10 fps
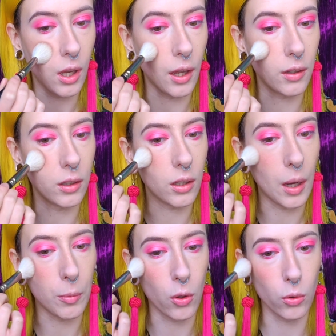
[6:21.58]
And
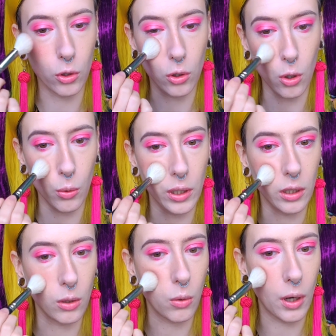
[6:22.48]
I'm going to go
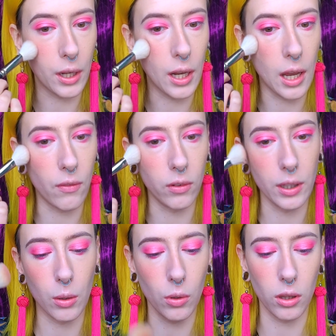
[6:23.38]
in quite
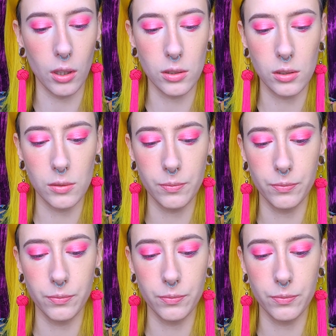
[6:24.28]
heavily with this.